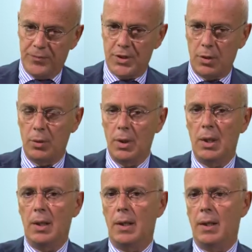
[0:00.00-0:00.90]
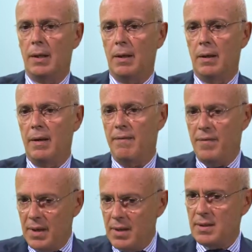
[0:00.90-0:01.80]
So
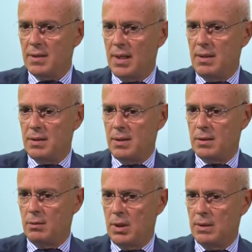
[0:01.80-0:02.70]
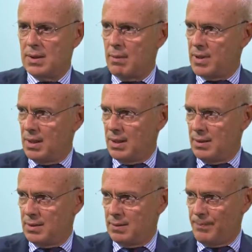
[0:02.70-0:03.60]
in these cases you need something
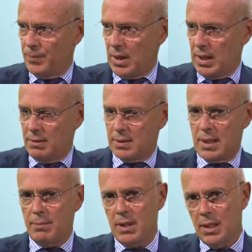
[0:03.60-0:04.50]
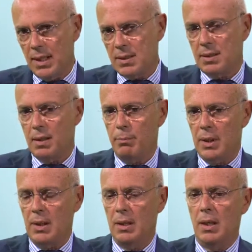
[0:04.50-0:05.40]
else, and something else can
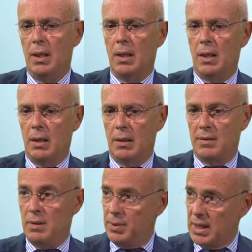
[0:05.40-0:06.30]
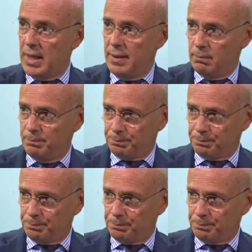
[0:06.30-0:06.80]
be TPA.